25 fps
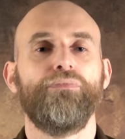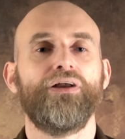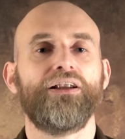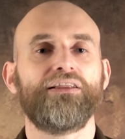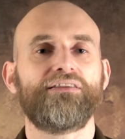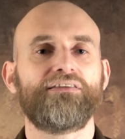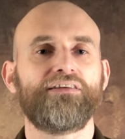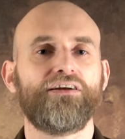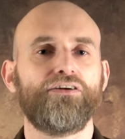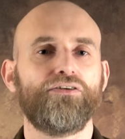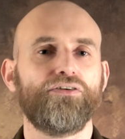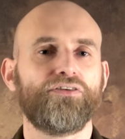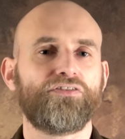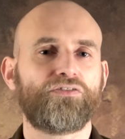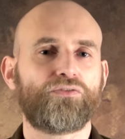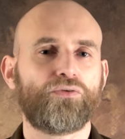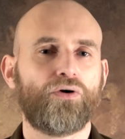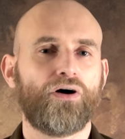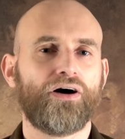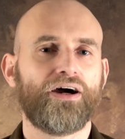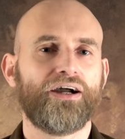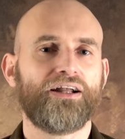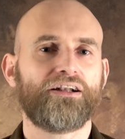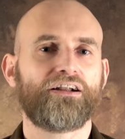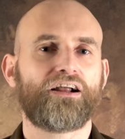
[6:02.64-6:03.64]
military
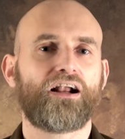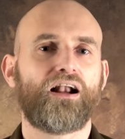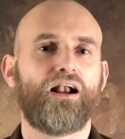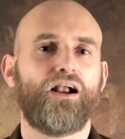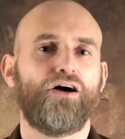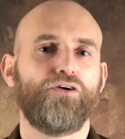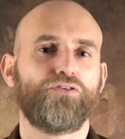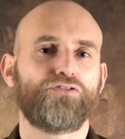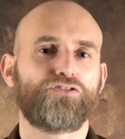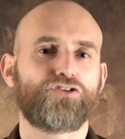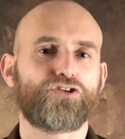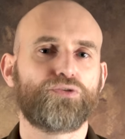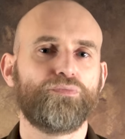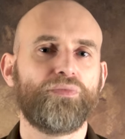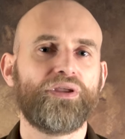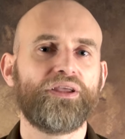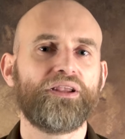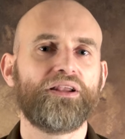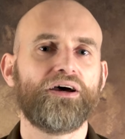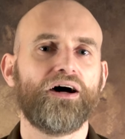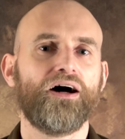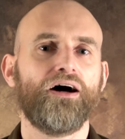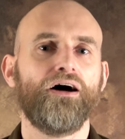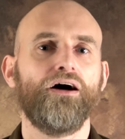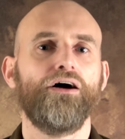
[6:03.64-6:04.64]
historian Klaus
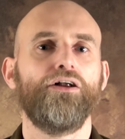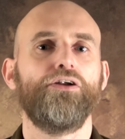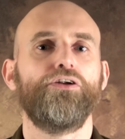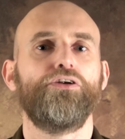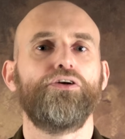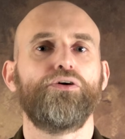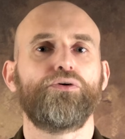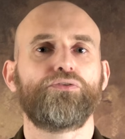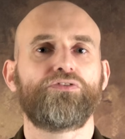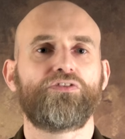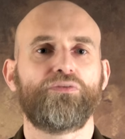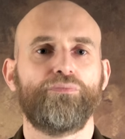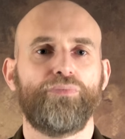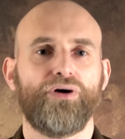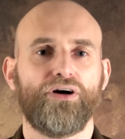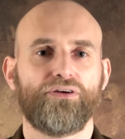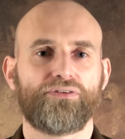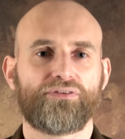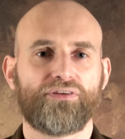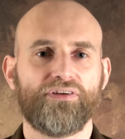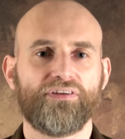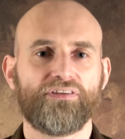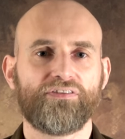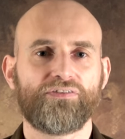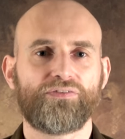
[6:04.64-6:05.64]
Schmider notes
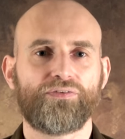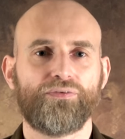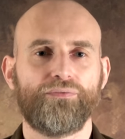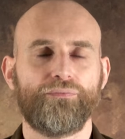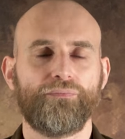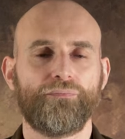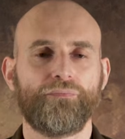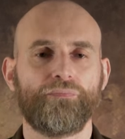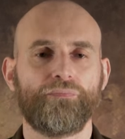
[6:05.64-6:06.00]
about this.